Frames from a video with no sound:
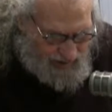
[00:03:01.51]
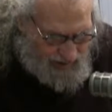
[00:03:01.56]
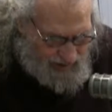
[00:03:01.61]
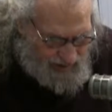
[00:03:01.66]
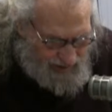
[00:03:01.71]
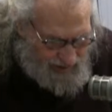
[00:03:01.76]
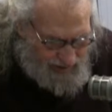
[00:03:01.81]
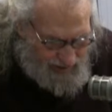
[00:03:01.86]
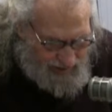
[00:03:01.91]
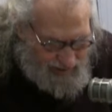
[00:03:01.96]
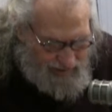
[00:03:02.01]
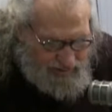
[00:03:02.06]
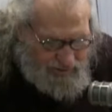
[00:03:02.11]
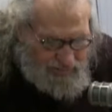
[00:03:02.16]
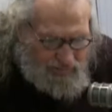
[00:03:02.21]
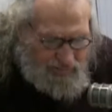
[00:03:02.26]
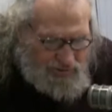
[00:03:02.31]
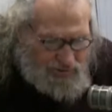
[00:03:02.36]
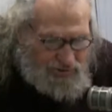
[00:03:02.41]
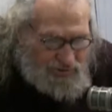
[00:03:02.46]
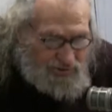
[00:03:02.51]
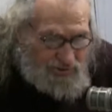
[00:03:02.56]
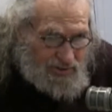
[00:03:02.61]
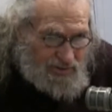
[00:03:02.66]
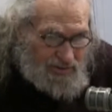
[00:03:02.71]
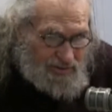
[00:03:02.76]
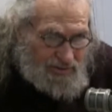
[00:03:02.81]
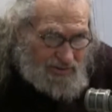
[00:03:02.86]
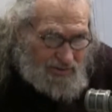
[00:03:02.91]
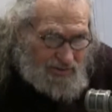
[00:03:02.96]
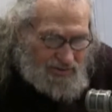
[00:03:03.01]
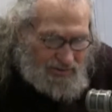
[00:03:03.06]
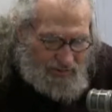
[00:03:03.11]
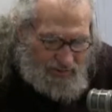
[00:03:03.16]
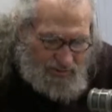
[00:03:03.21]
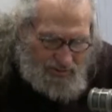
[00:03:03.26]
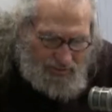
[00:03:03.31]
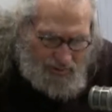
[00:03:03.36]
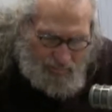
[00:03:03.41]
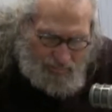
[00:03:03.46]
uh, stickers on the
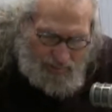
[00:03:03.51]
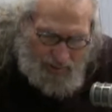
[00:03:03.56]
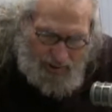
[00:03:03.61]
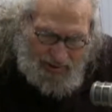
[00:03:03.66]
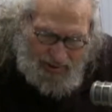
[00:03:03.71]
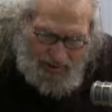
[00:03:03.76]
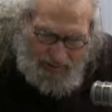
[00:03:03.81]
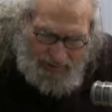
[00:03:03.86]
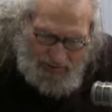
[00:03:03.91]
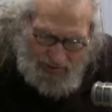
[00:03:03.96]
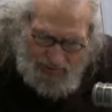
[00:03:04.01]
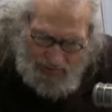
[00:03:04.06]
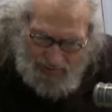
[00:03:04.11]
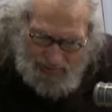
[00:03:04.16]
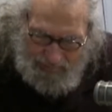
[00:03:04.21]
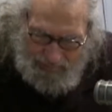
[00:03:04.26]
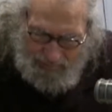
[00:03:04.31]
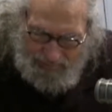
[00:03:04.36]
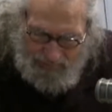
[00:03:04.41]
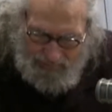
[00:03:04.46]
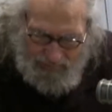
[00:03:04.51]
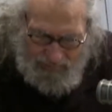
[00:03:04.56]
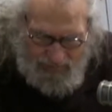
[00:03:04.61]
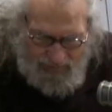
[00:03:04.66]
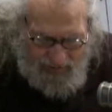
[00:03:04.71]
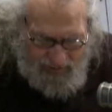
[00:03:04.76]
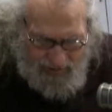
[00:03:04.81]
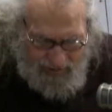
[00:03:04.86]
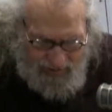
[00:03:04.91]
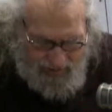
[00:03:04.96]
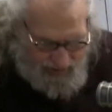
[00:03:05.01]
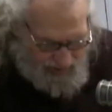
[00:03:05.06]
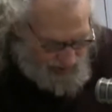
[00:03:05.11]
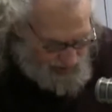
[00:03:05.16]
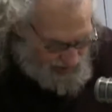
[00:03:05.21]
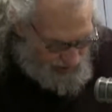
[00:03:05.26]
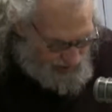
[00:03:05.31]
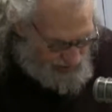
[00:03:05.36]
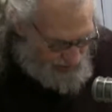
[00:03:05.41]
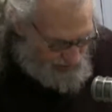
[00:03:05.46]
top right hand corner.
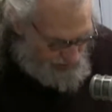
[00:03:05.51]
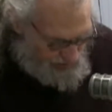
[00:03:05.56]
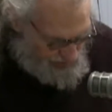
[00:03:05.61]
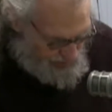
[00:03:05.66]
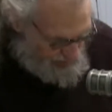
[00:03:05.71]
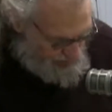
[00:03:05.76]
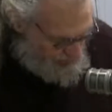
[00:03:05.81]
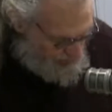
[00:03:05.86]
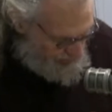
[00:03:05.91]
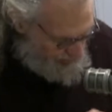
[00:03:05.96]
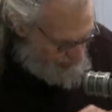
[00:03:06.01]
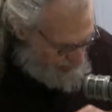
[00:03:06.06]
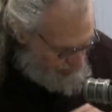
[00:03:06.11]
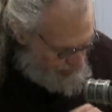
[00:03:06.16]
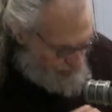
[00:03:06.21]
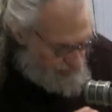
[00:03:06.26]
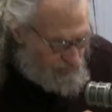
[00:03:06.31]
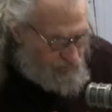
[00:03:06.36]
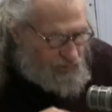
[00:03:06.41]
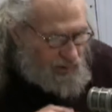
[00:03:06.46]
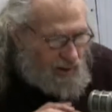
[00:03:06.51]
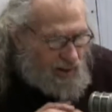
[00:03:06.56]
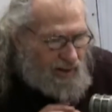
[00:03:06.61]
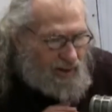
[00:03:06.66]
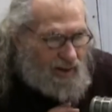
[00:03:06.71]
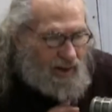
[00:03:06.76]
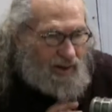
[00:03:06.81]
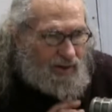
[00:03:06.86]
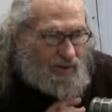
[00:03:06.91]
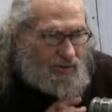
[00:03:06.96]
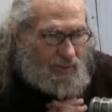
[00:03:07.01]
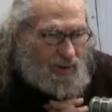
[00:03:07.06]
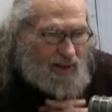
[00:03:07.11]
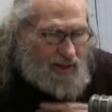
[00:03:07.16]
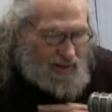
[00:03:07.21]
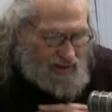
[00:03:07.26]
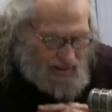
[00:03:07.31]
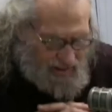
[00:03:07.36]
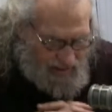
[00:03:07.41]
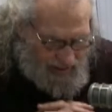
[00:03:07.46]
Uh, those two things.
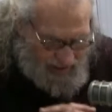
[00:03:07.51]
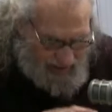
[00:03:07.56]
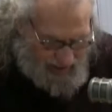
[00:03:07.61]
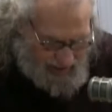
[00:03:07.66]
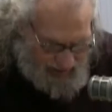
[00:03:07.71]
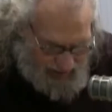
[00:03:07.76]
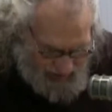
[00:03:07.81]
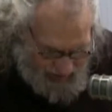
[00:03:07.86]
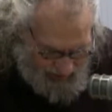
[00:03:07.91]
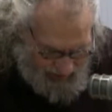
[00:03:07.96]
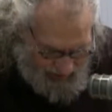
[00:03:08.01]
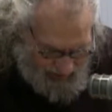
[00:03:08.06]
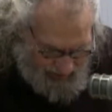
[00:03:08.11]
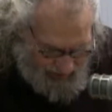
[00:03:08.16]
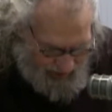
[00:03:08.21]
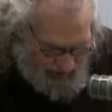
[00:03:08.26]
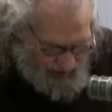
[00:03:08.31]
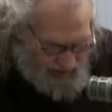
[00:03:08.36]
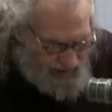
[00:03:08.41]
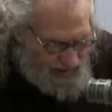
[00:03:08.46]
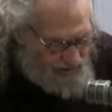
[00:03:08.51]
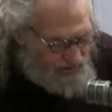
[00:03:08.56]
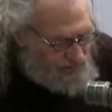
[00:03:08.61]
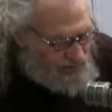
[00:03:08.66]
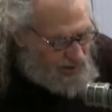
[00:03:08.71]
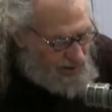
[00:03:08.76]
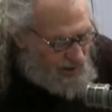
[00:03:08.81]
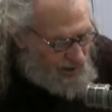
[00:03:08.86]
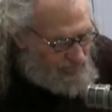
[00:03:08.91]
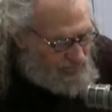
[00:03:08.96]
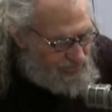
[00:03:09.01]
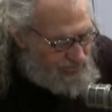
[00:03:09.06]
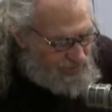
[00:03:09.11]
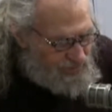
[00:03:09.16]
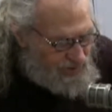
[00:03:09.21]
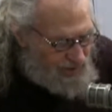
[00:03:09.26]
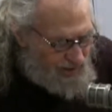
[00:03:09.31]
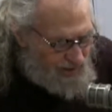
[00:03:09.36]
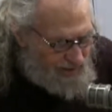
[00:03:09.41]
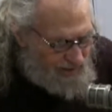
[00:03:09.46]
Well, we have to
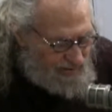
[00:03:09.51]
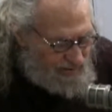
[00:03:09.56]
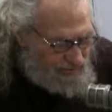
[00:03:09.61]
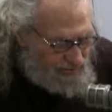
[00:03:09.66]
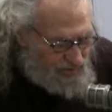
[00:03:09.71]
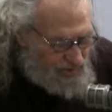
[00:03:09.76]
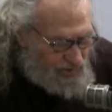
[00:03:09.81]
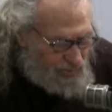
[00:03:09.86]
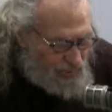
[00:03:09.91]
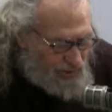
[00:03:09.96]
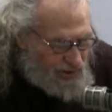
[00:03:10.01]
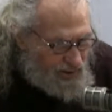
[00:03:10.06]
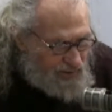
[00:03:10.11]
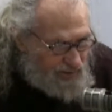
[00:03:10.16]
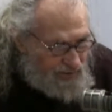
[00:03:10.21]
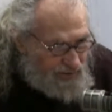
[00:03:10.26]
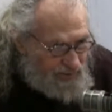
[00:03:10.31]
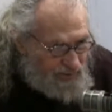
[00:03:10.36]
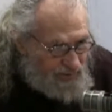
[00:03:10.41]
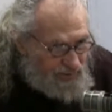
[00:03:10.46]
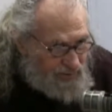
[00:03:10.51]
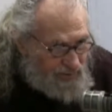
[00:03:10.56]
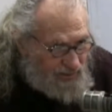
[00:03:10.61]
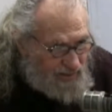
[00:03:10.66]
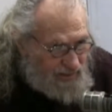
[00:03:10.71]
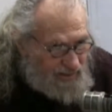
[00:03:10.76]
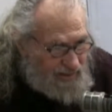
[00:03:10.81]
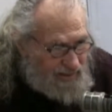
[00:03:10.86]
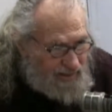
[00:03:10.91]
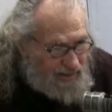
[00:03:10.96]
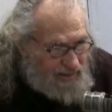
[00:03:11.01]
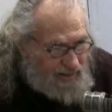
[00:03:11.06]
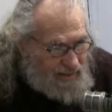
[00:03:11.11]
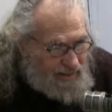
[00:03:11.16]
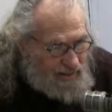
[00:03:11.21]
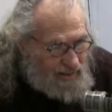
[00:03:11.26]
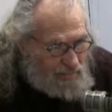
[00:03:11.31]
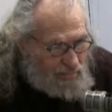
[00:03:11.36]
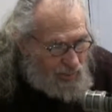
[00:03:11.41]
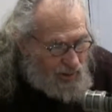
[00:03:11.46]
say farewell to the
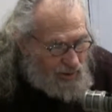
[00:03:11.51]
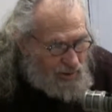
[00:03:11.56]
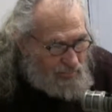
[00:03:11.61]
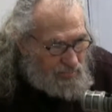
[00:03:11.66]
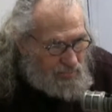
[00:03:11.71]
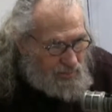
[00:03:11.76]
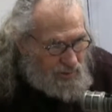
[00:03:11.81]
Pocket